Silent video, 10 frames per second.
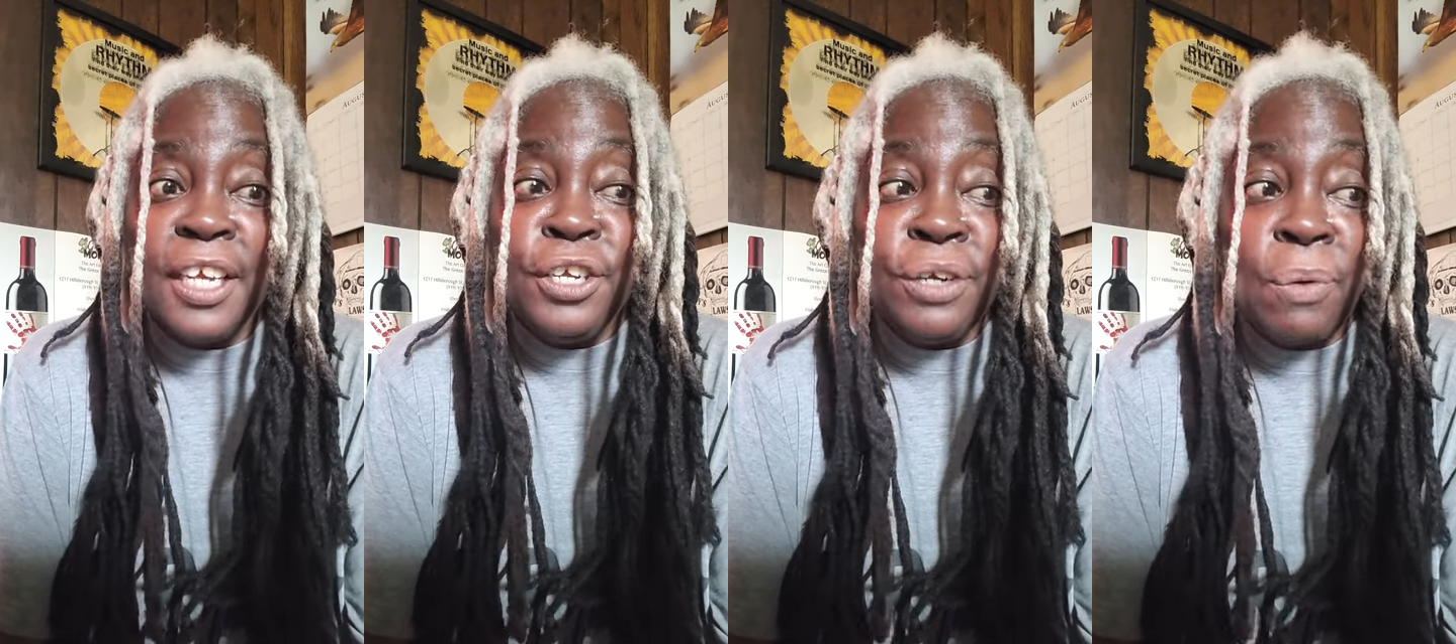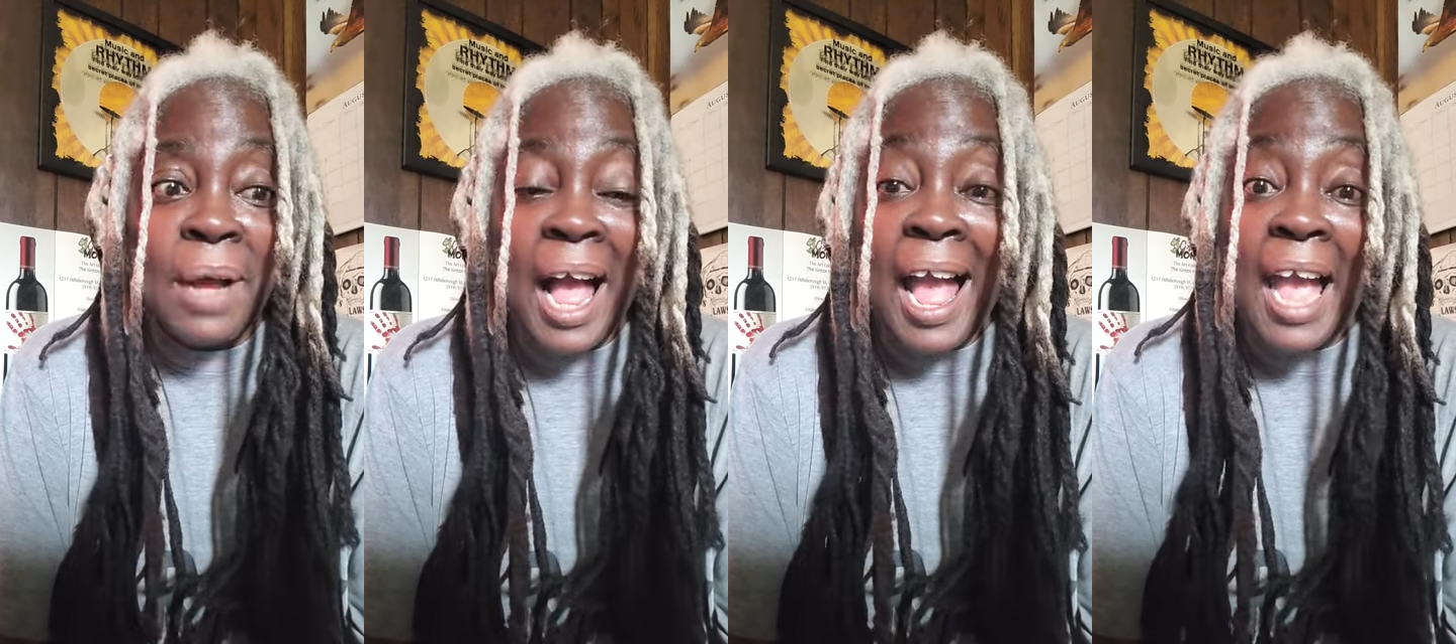You know
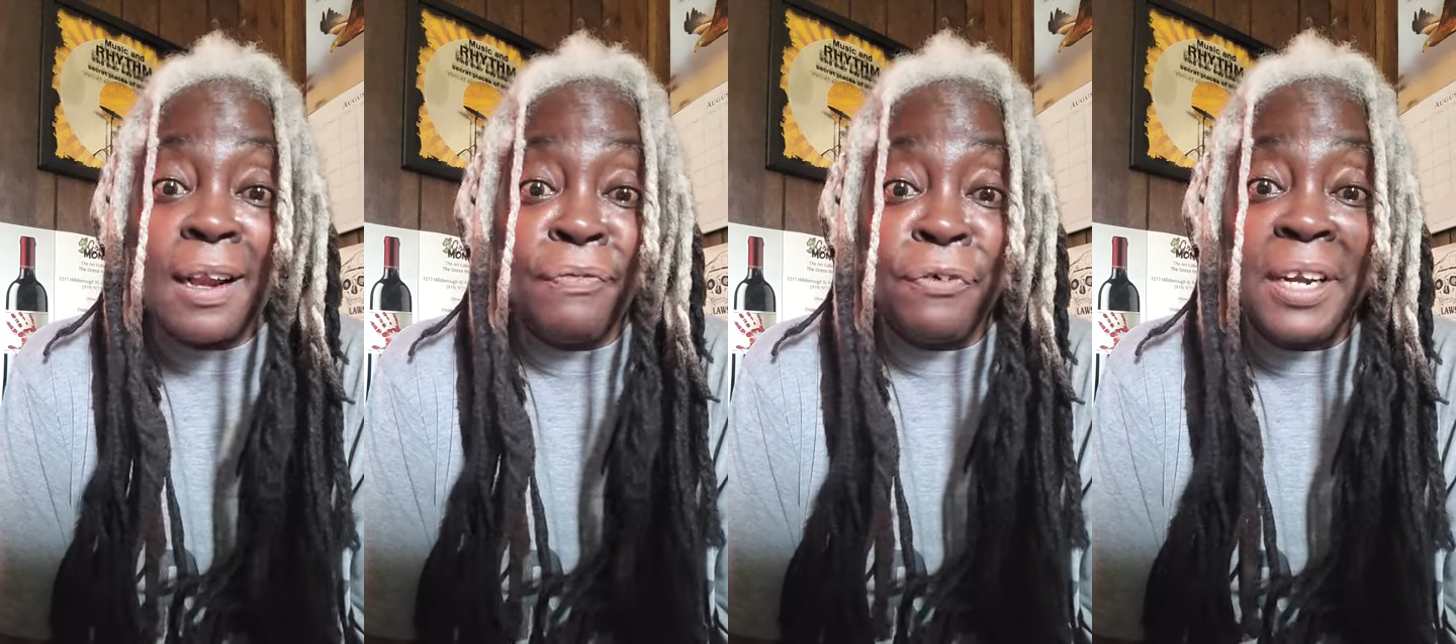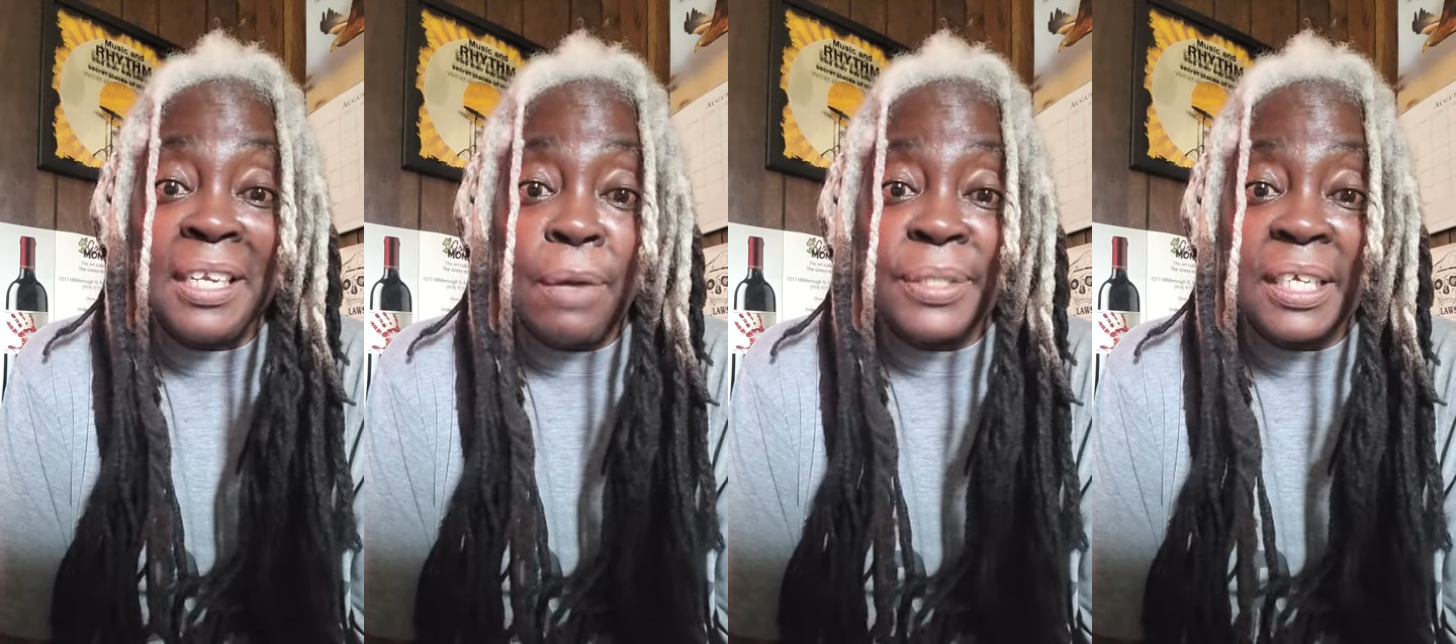what? I had a friend
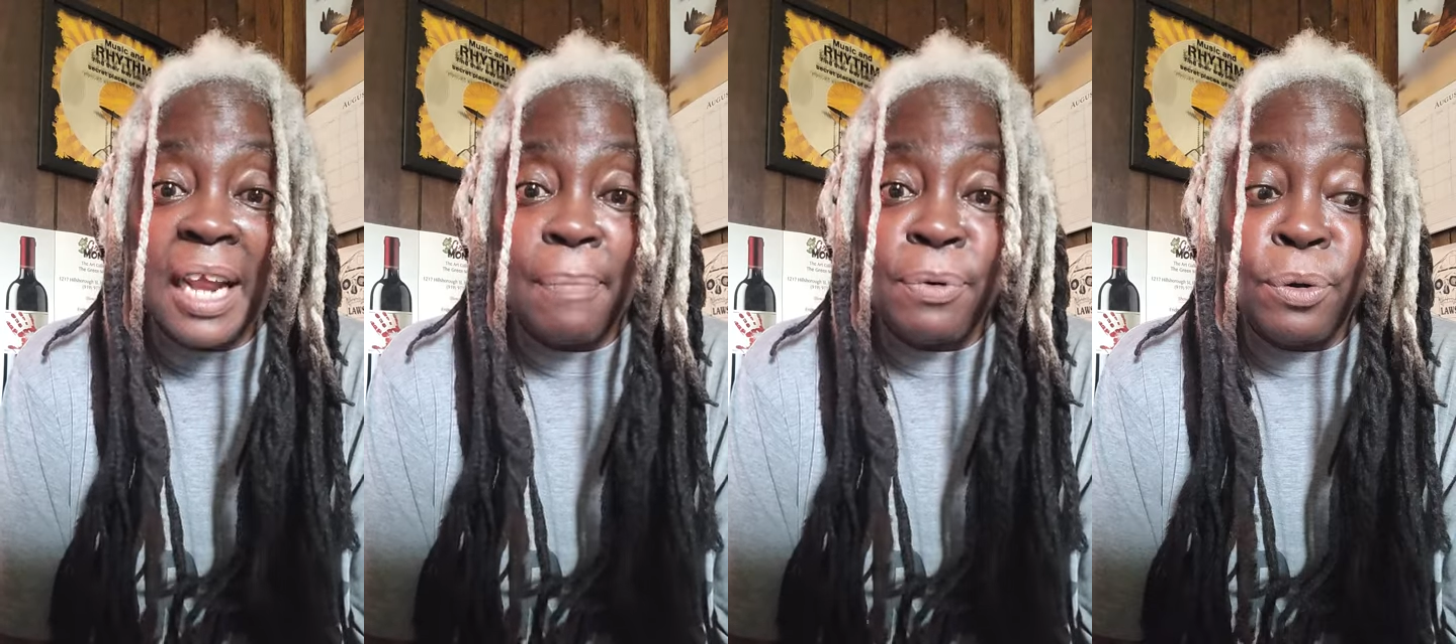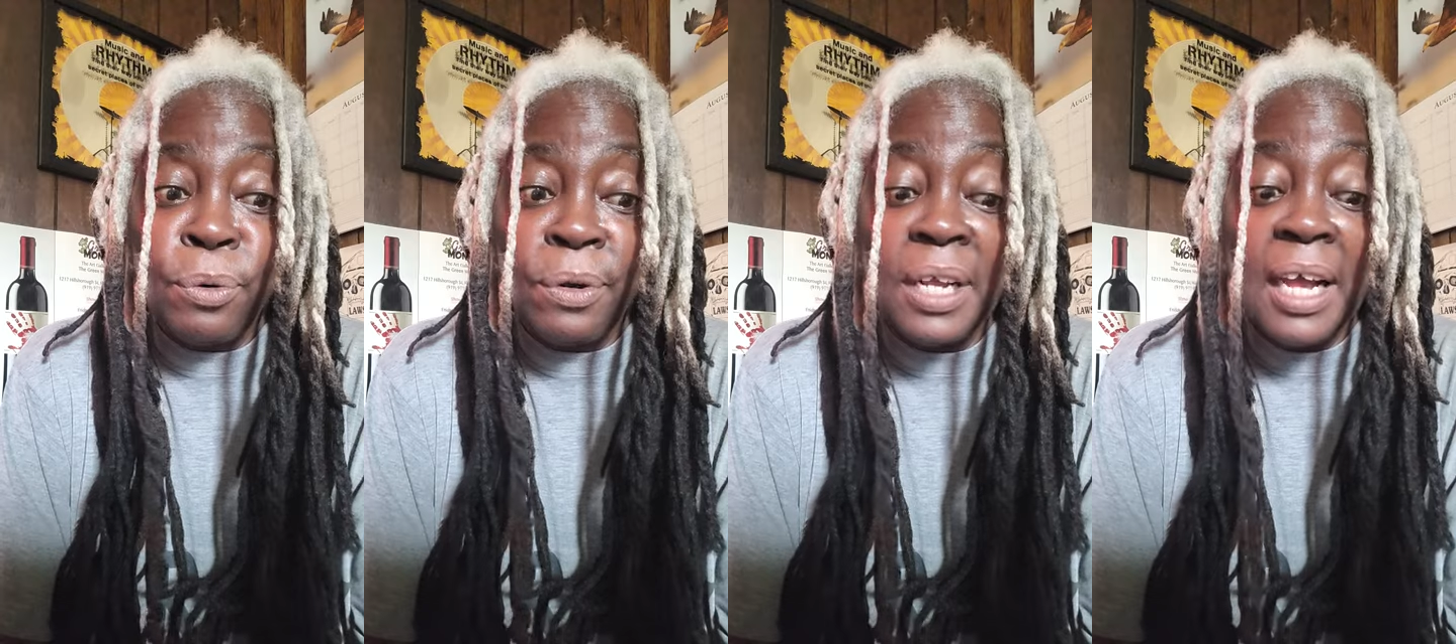that was a
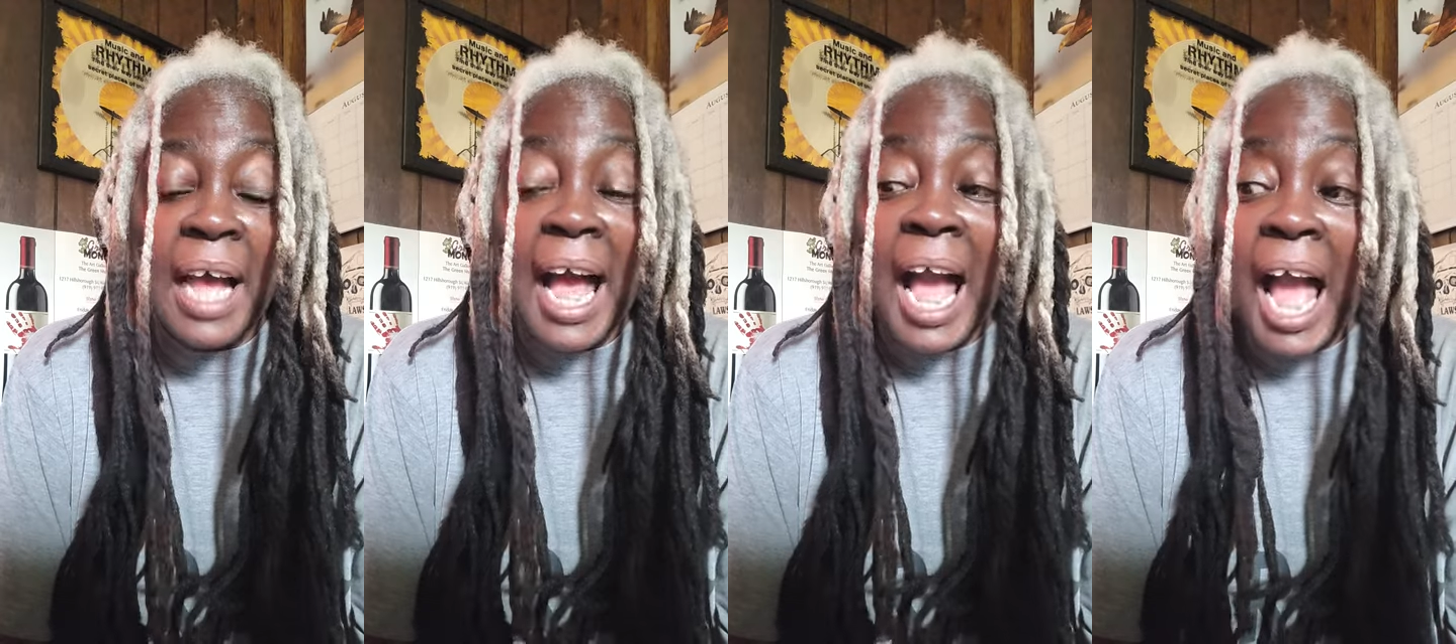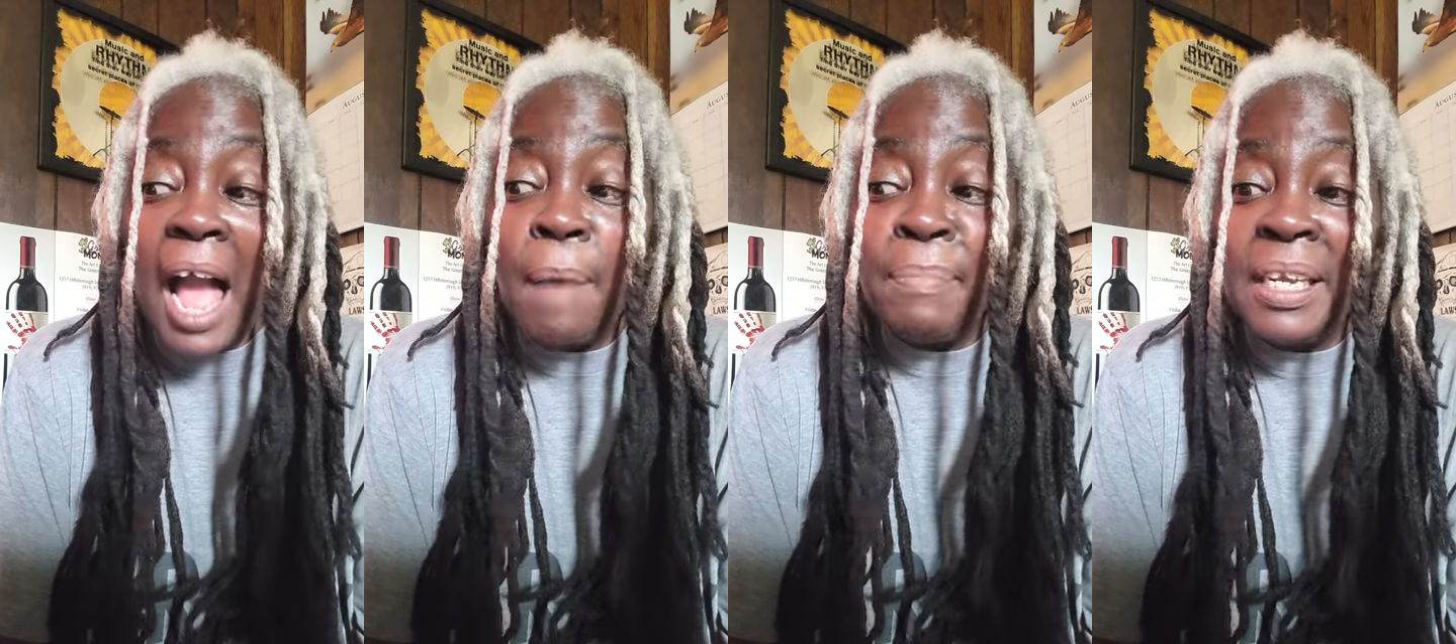Capricorn.
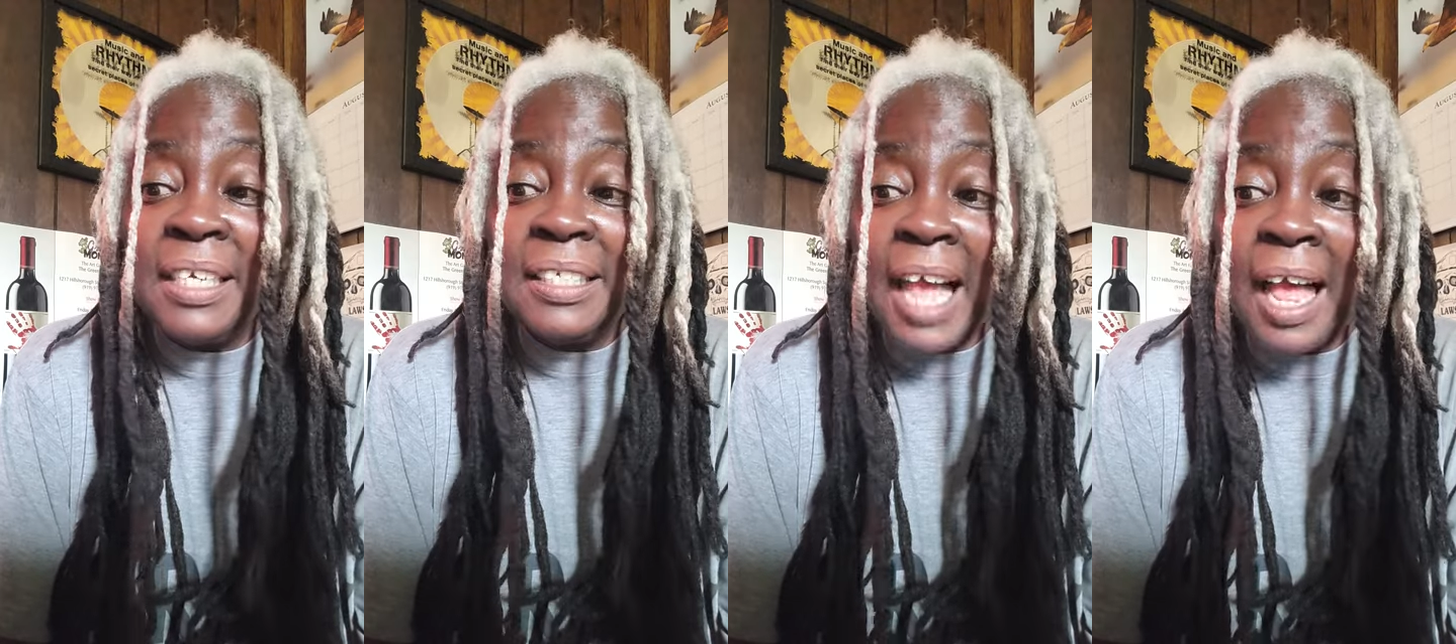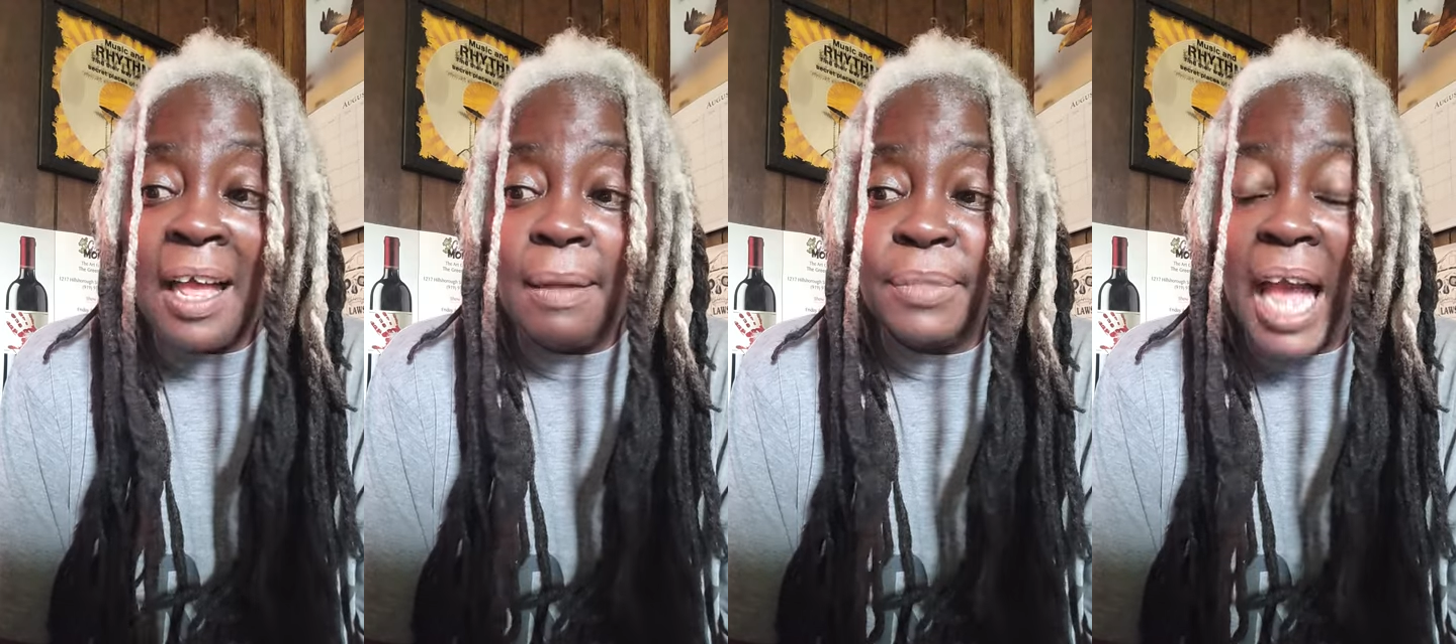How many times?